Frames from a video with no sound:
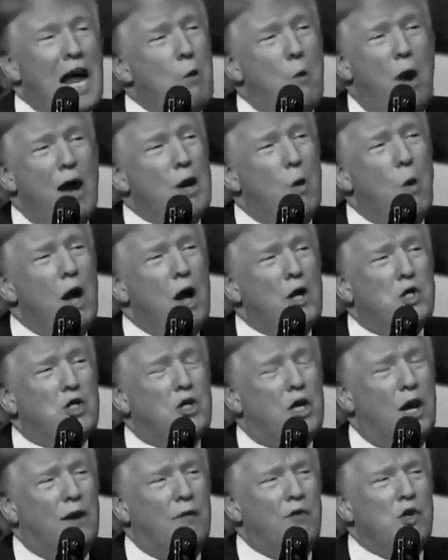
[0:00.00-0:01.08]
I want to watch
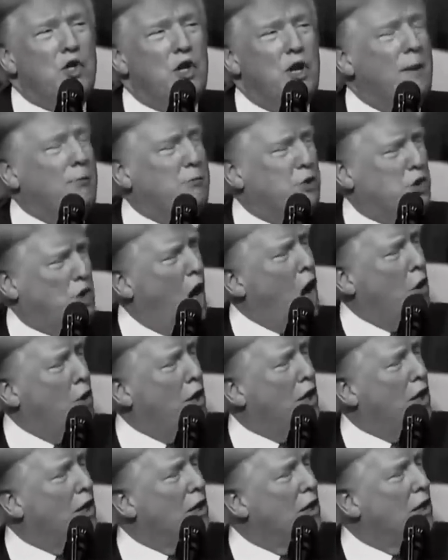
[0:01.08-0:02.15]
television. I'm sorry.